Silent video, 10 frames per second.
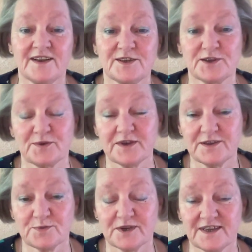So
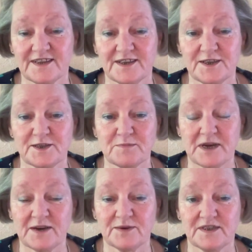this one is
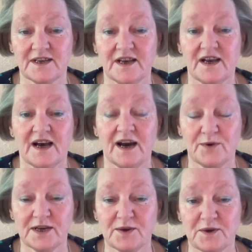about how
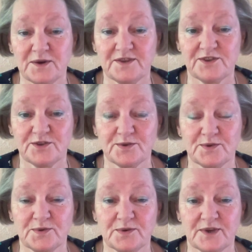I learned
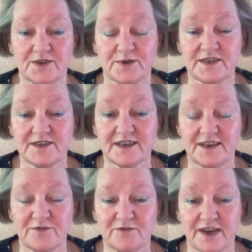to
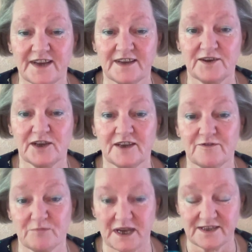receive and
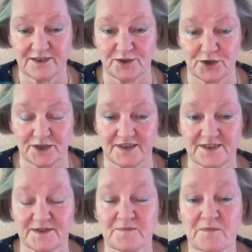give
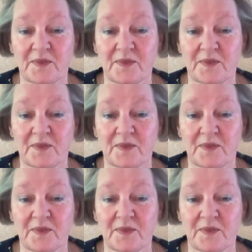messages.